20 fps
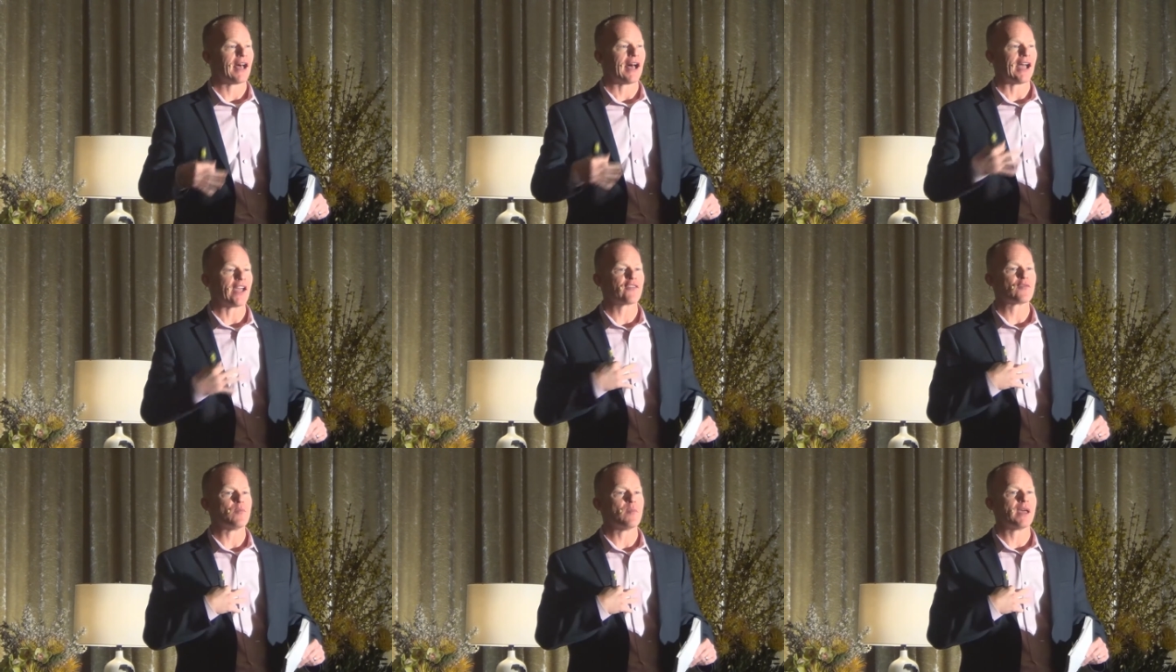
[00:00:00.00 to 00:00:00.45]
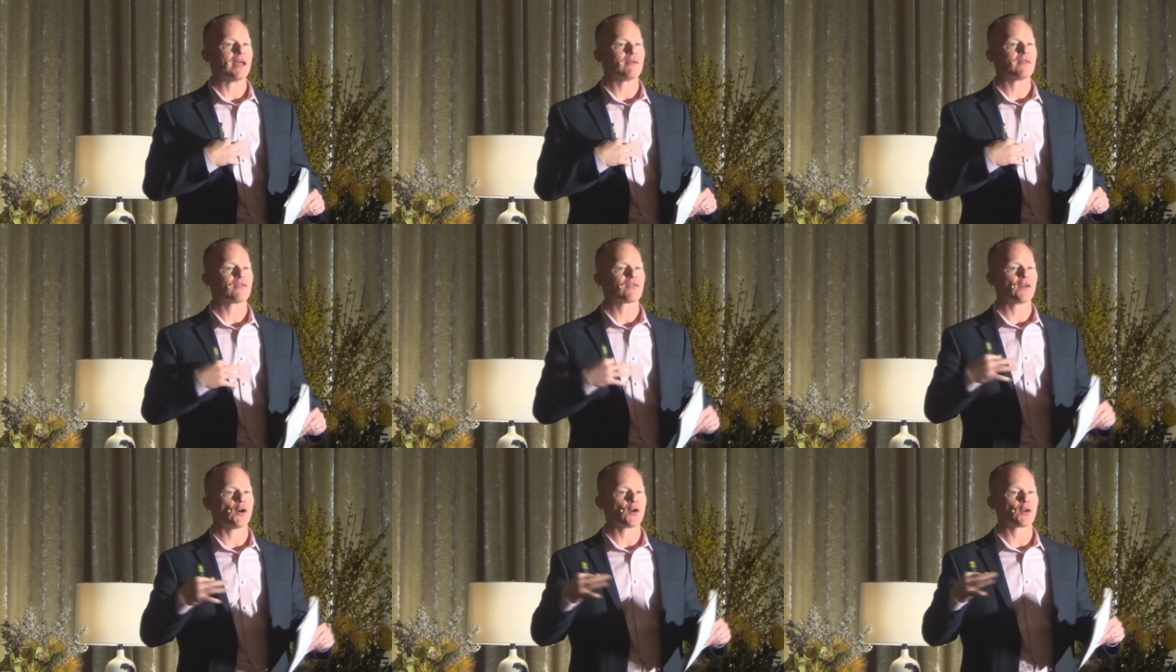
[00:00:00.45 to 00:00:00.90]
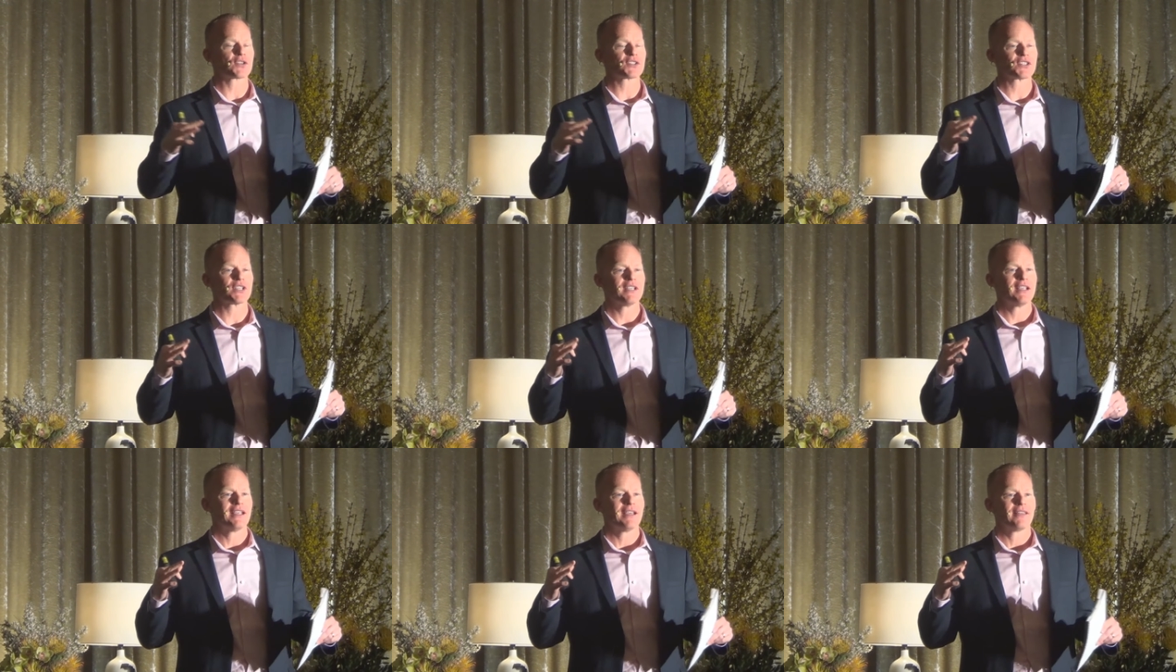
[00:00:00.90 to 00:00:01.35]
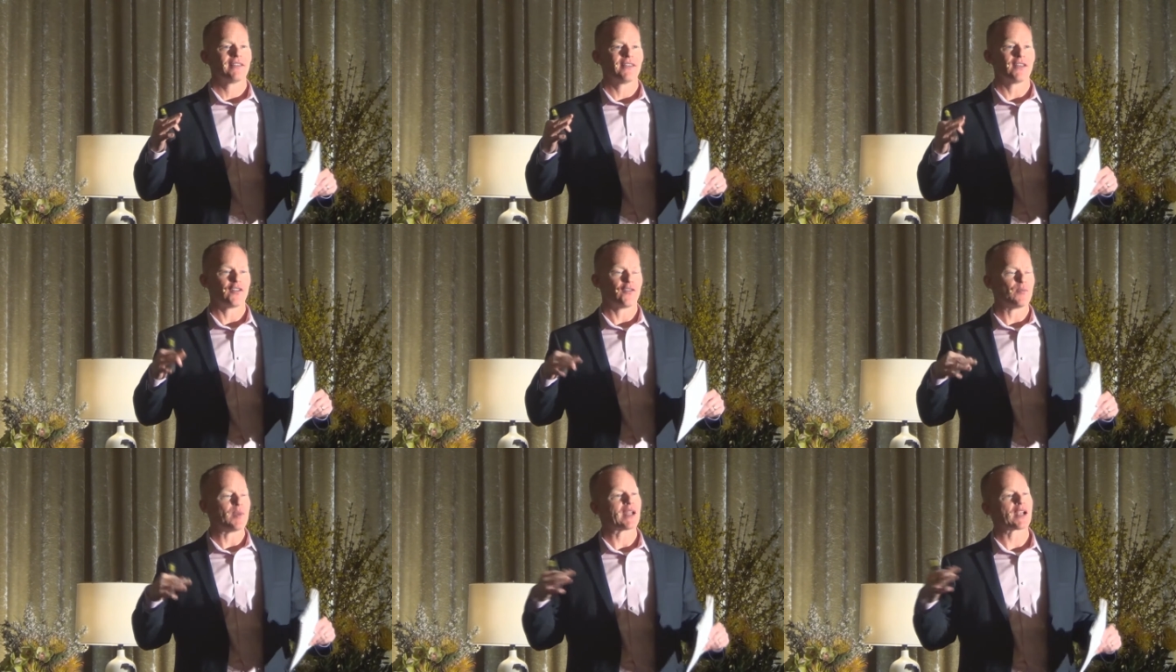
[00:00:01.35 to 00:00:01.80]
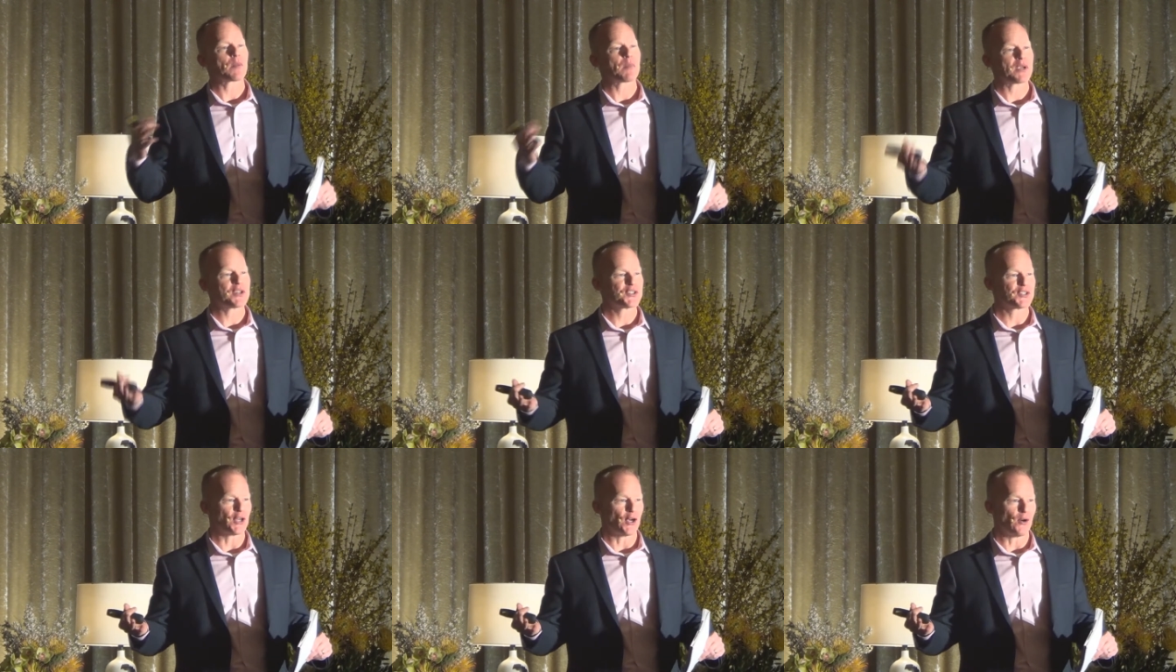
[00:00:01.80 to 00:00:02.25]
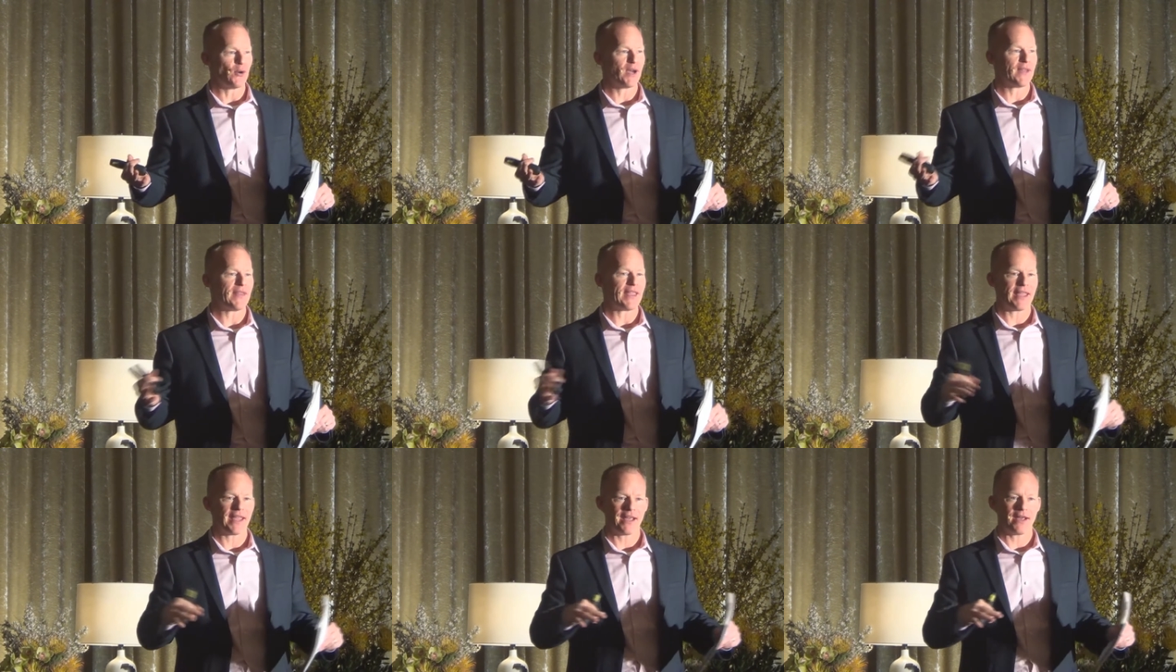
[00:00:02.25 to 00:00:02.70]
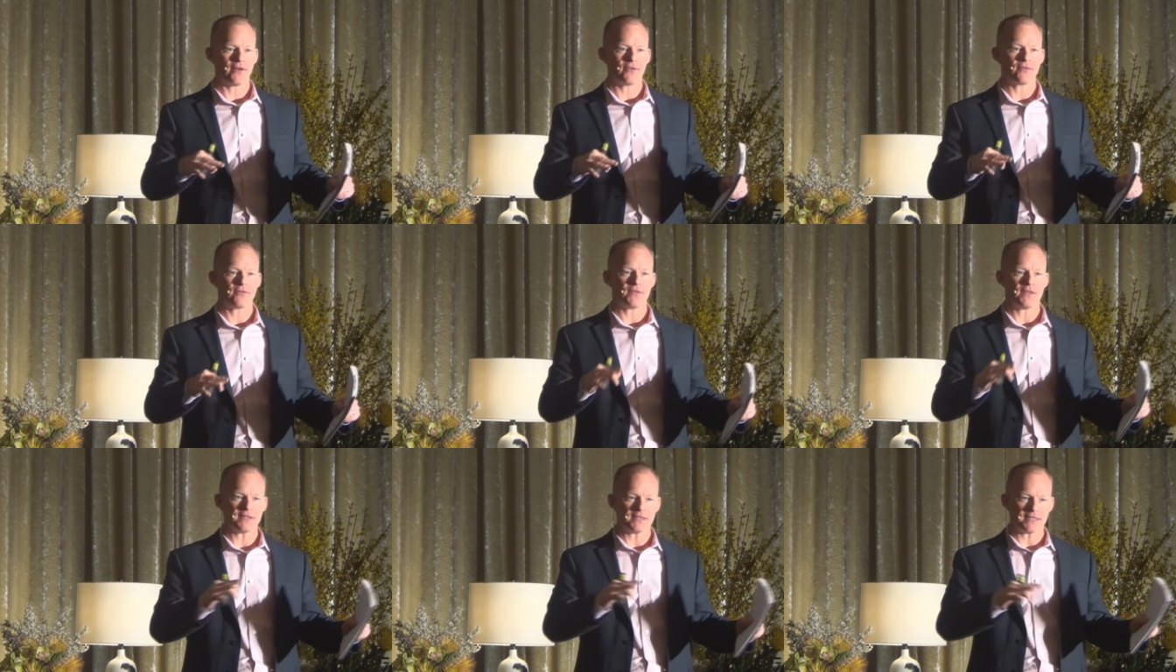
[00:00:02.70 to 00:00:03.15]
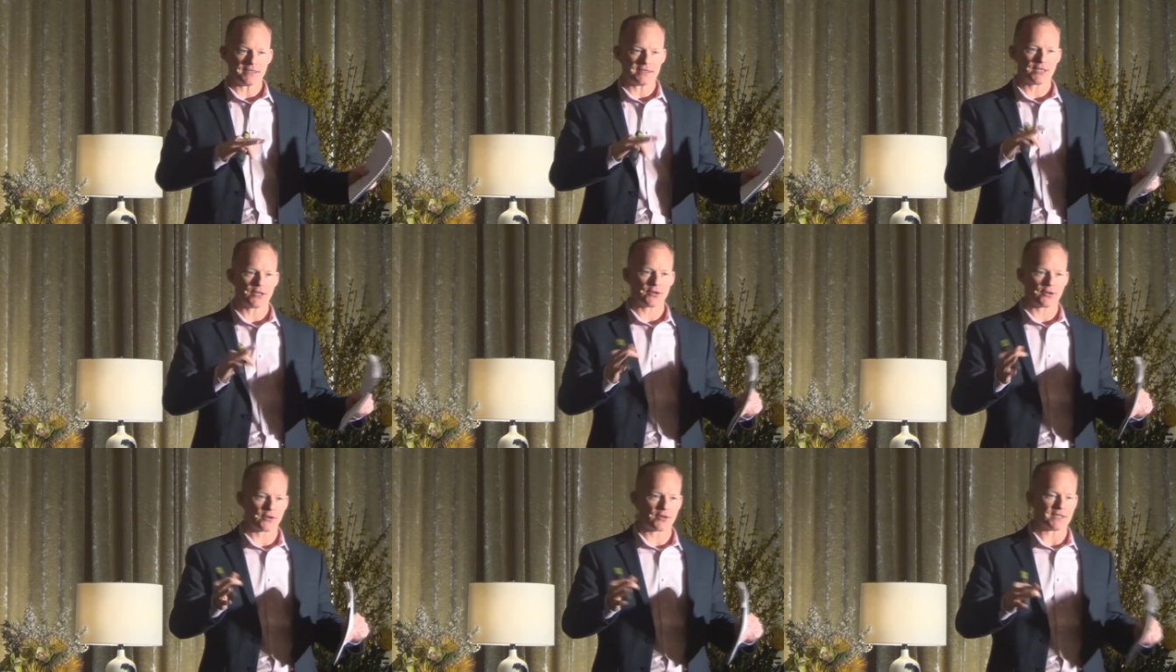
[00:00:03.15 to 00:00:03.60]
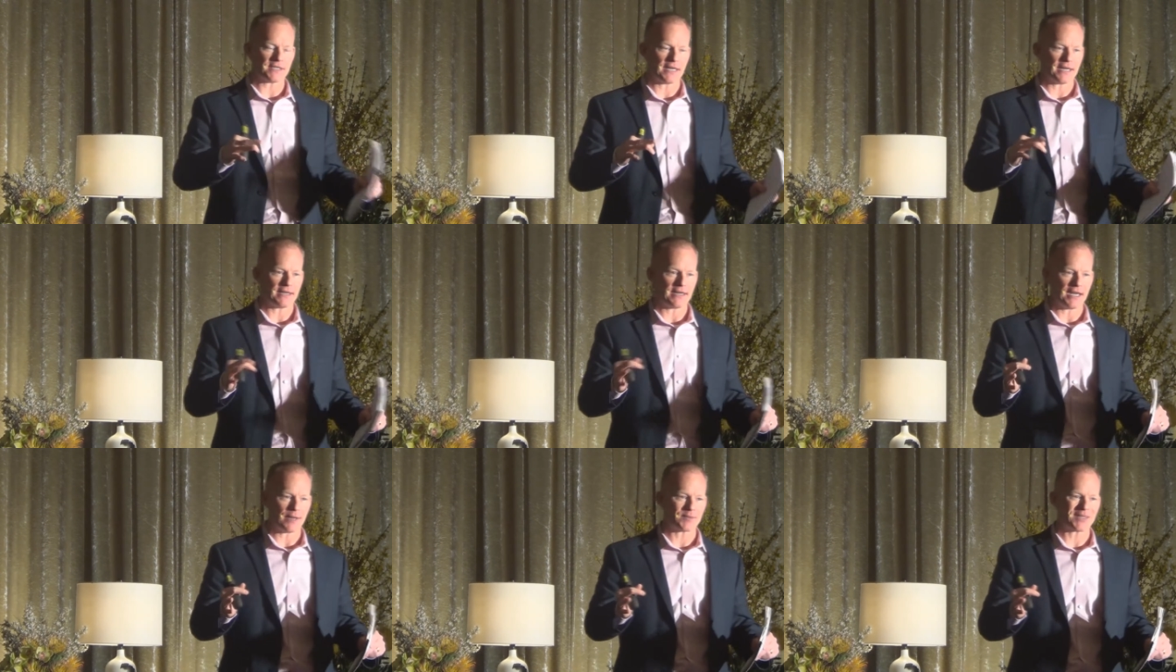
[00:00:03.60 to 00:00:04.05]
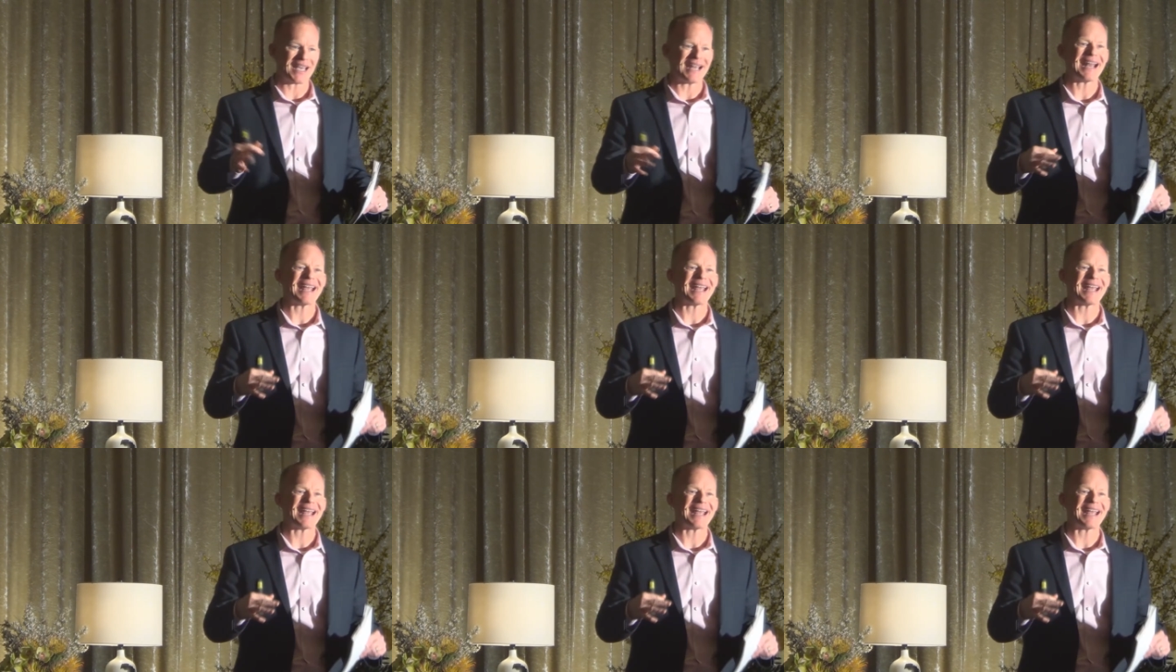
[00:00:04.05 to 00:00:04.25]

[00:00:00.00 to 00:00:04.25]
I've met folks that have been on my show, and they have these interior design names,